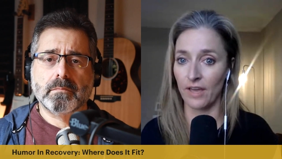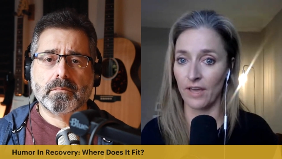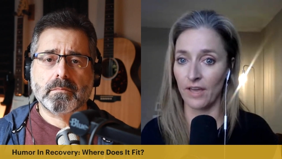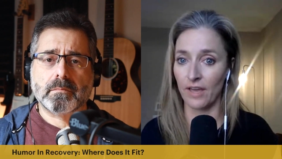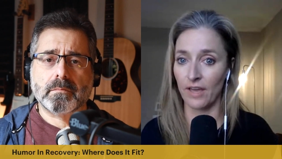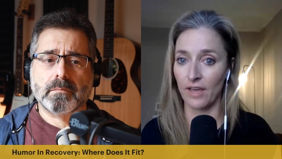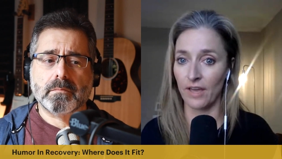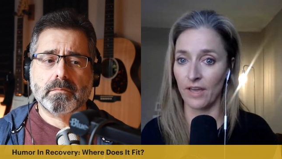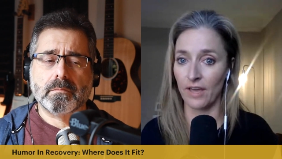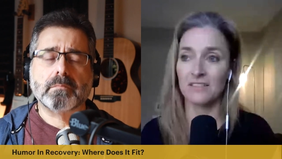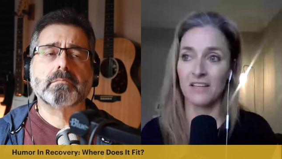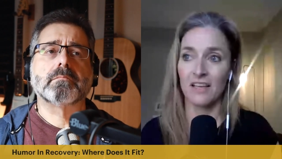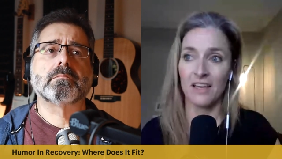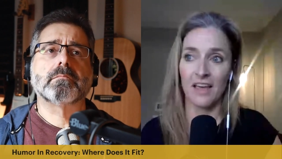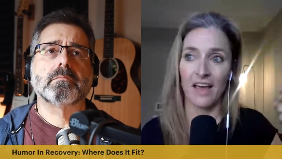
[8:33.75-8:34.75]
Speaker 1: And
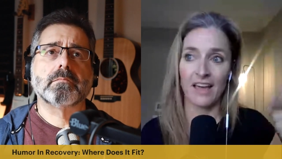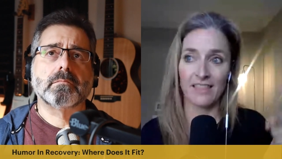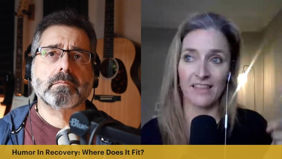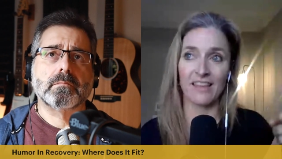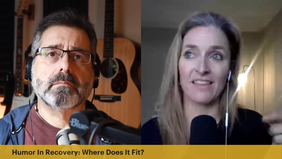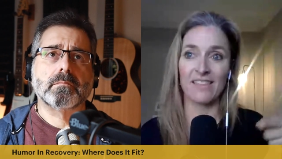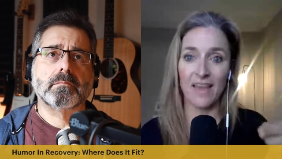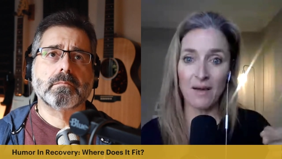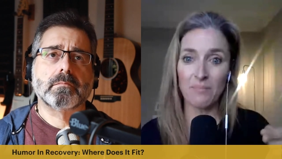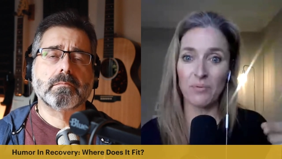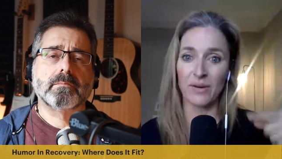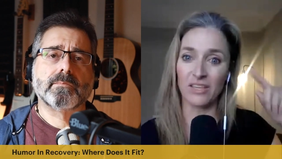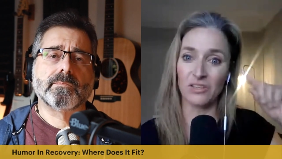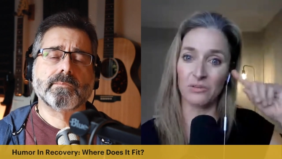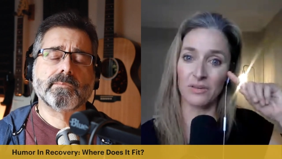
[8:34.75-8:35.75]
I think at that
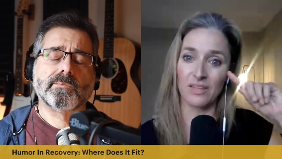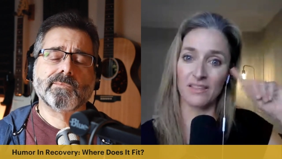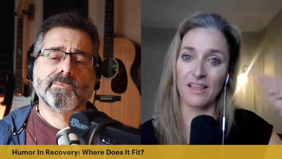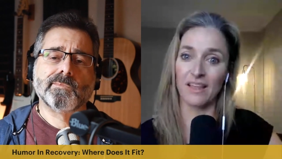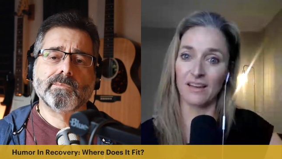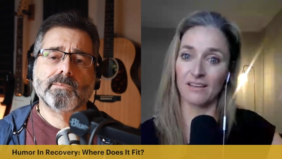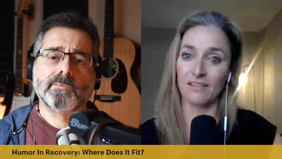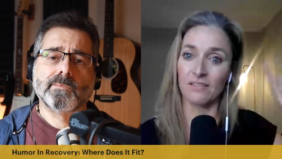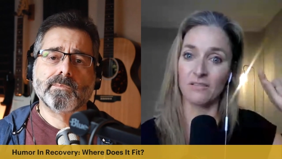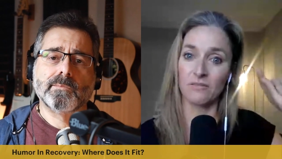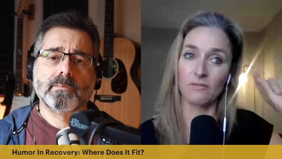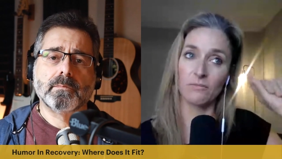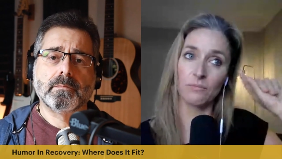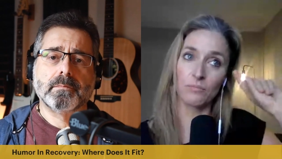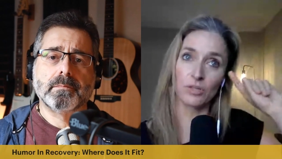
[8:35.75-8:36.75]
point, you can then
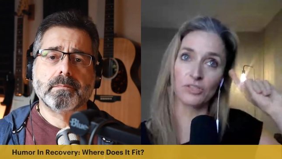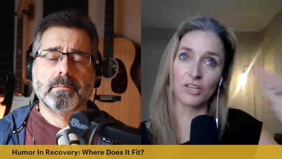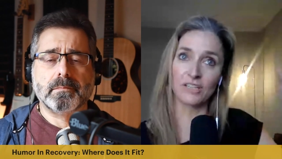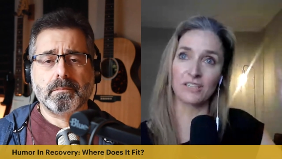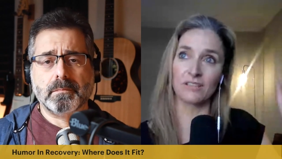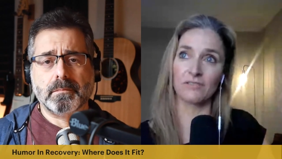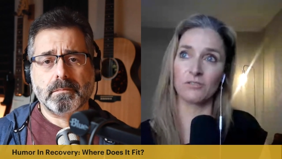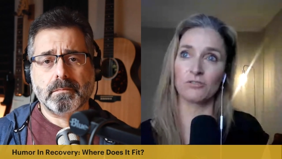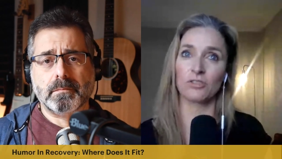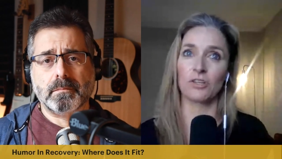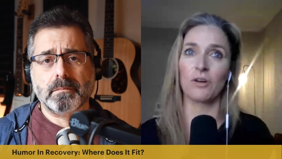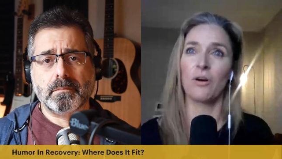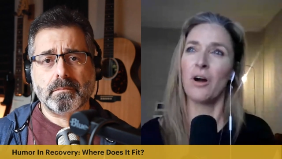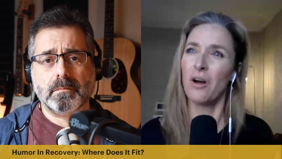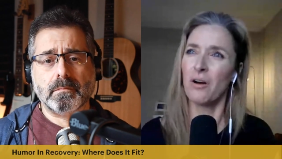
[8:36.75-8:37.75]
project in the future,
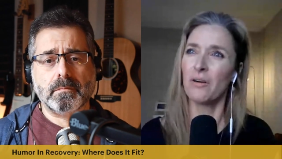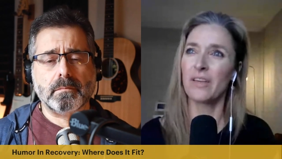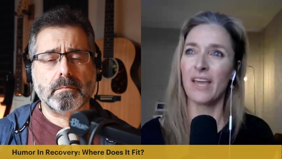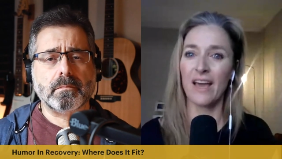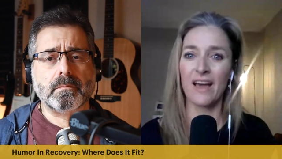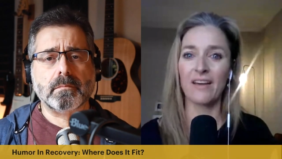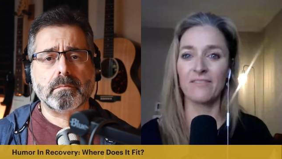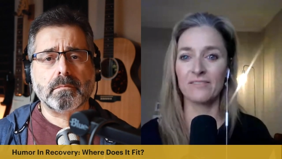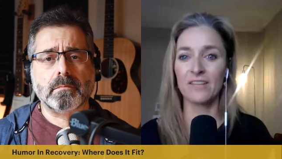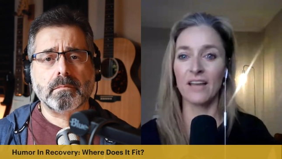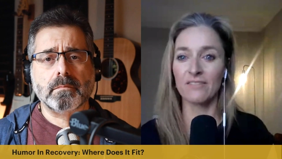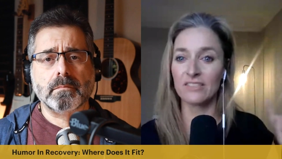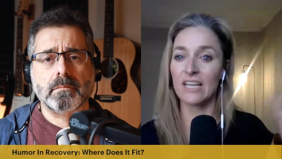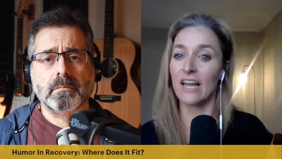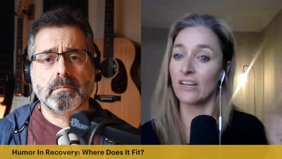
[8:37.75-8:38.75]
go, oh, yeah, I've,
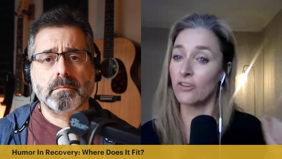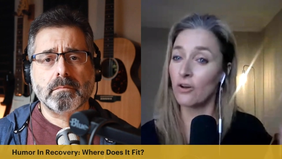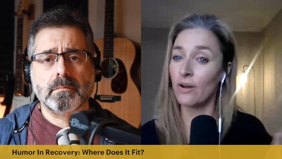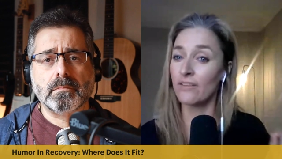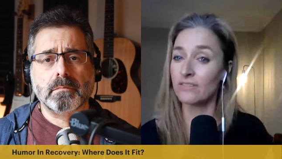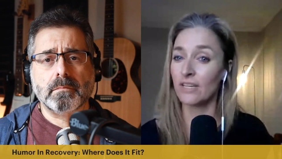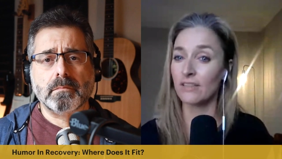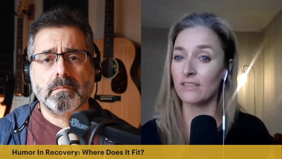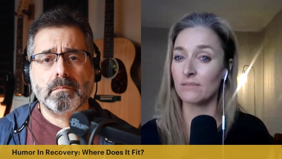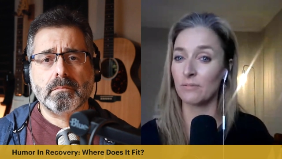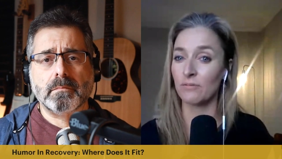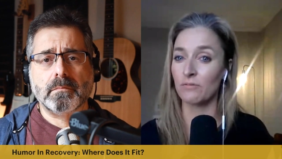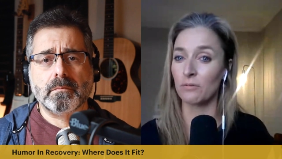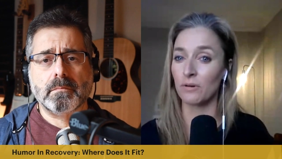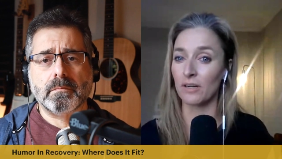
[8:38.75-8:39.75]
I've I know I've done this
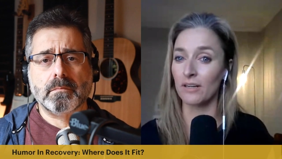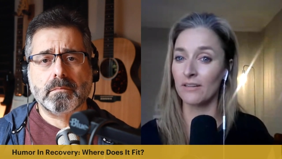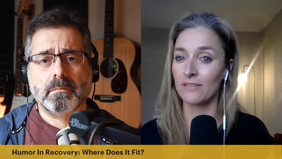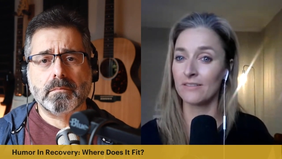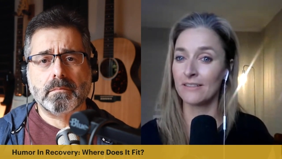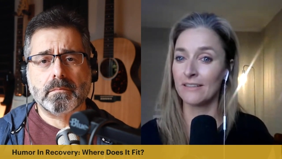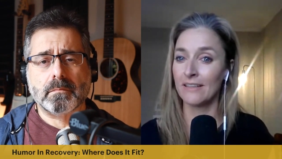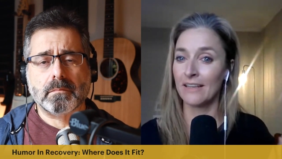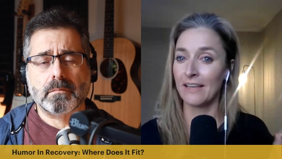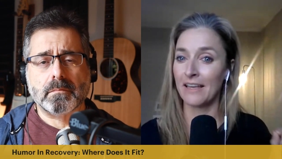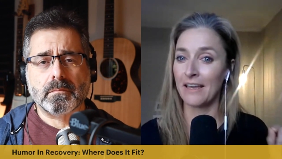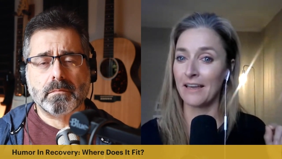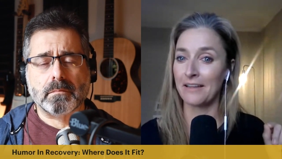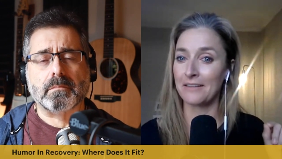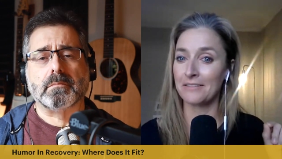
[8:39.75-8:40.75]
before.
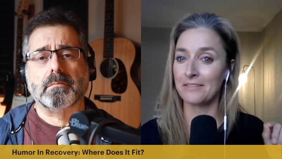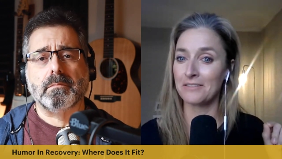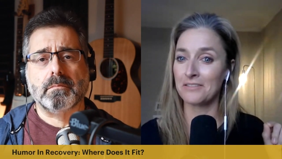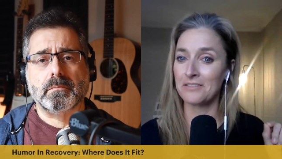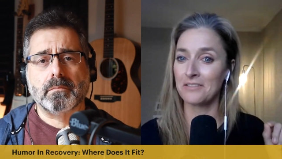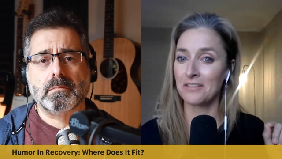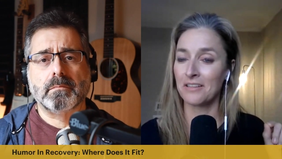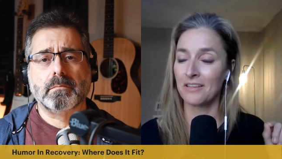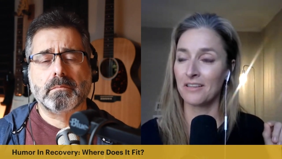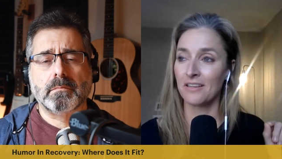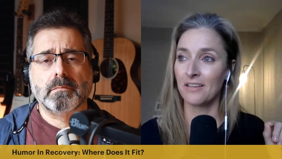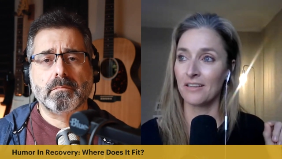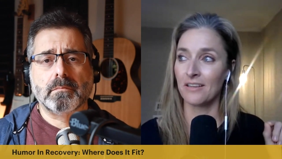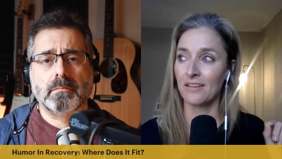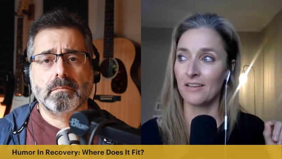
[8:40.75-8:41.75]
Mm-hmm. And mm.
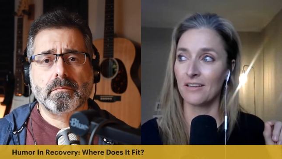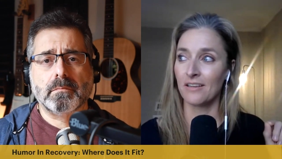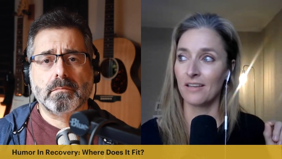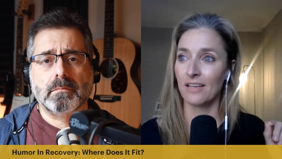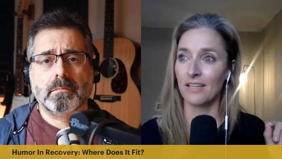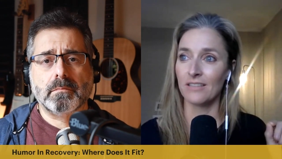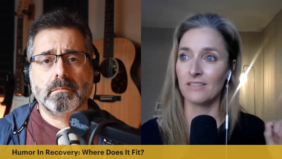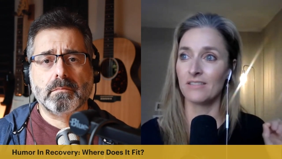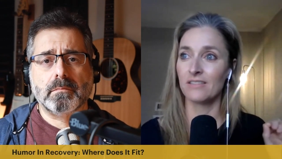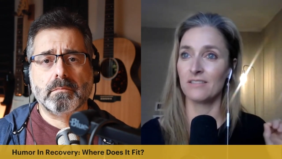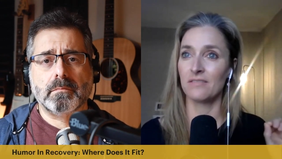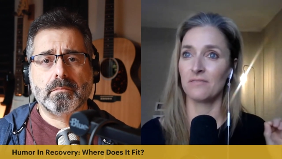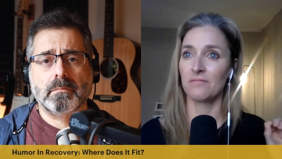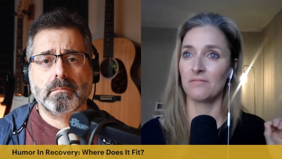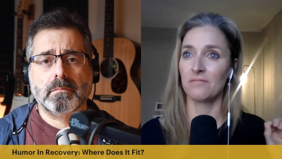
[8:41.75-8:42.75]

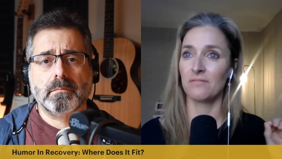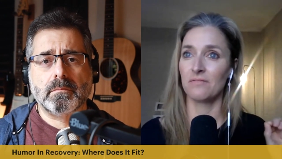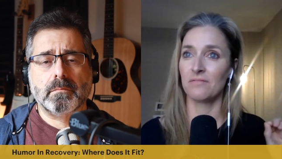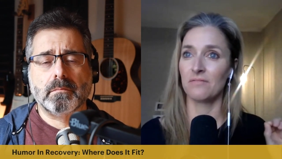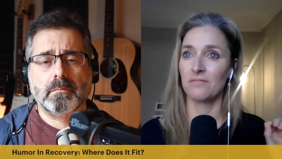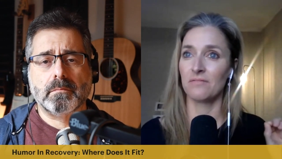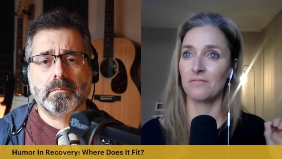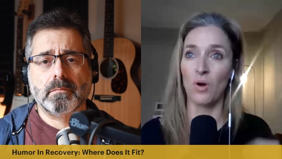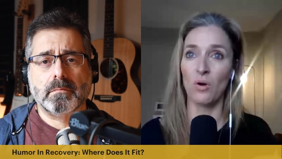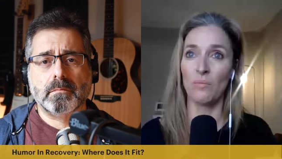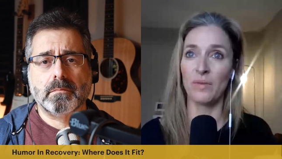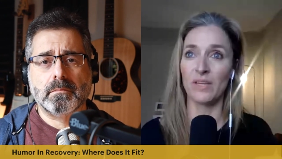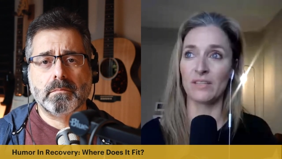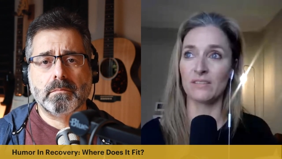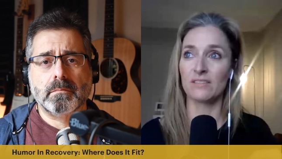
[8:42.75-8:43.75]
it's in the
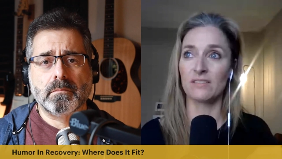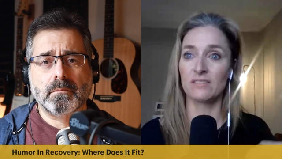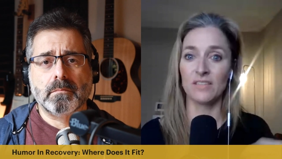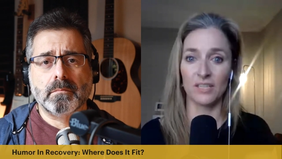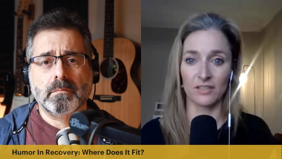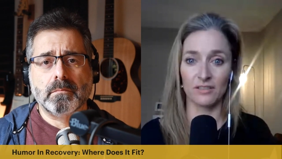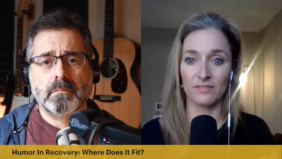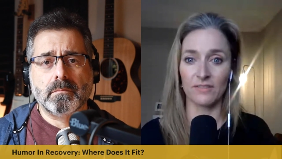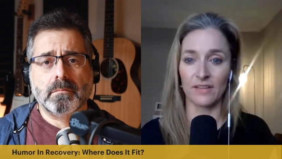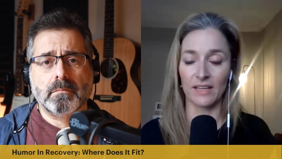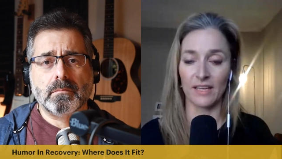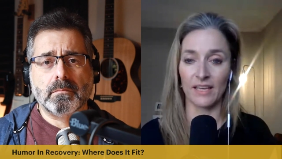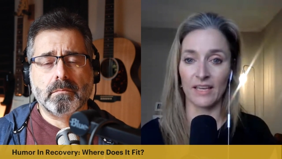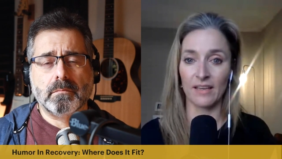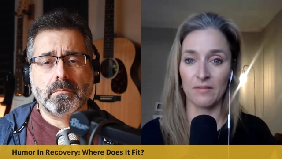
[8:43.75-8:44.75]
moment
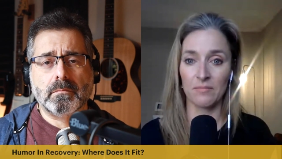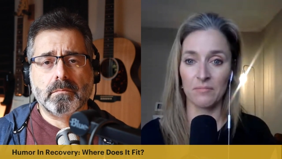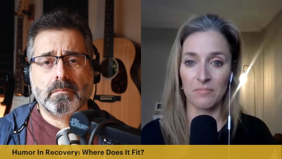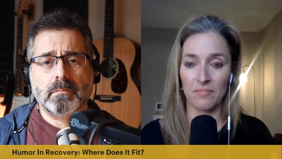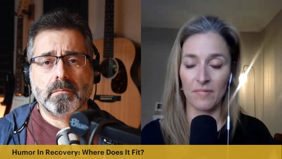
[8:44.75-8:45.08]
terrifying.